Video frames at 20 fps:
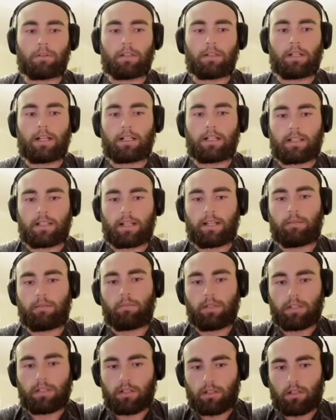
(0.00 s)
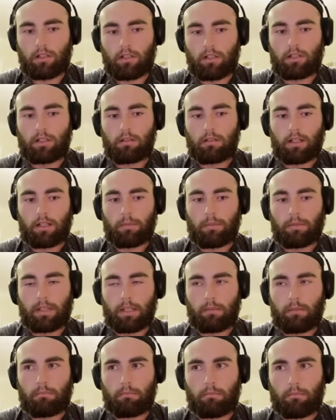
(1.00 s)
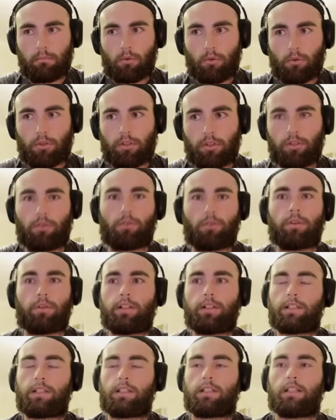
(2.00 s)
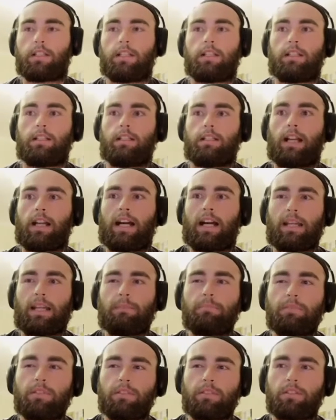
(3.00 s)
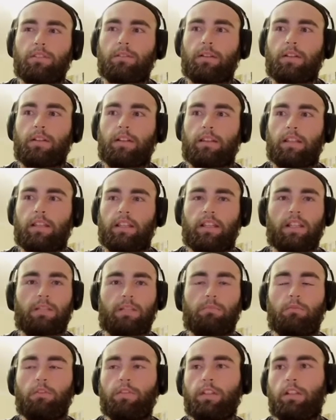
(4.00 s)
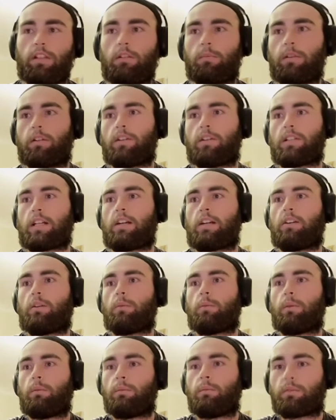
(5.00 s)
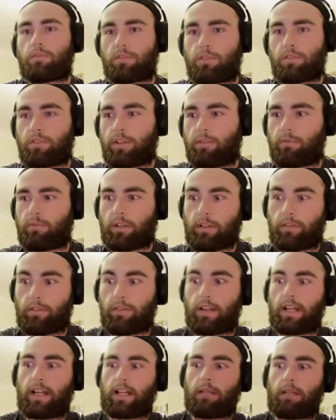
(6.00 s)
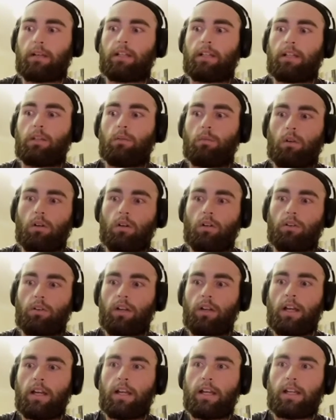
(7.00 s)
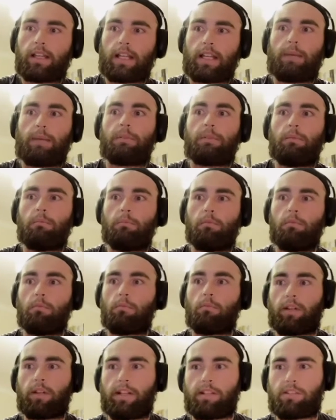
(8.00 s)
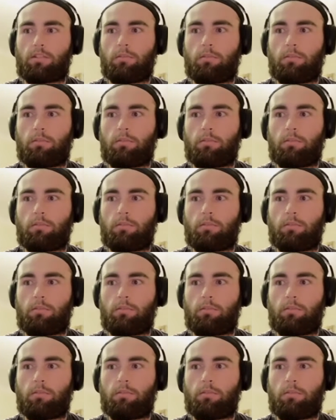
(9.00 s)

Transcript: But as time went on, I became more curious than hyped in this movie, you know, because Harley Quinn was returning, Rick Flagg, Amanda Waller, Captain Boomerang.